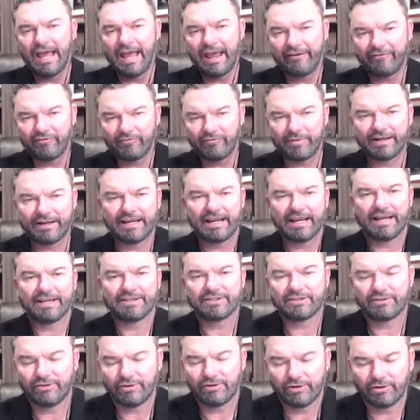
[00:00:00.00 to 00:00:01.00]
everybody
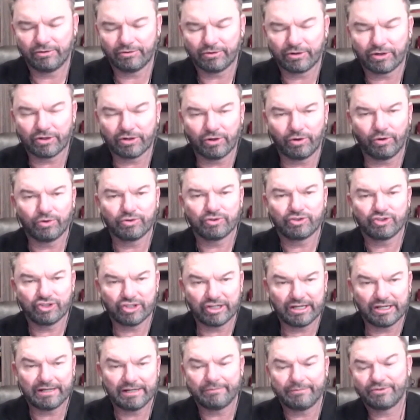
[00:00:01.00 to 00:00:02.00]
has their own goals,
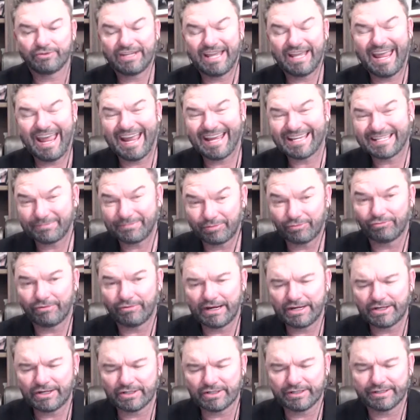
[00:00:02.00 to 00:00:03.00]
dreams,
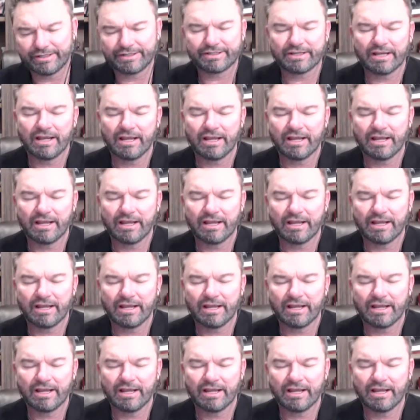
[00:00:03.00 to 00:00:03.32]
aspirations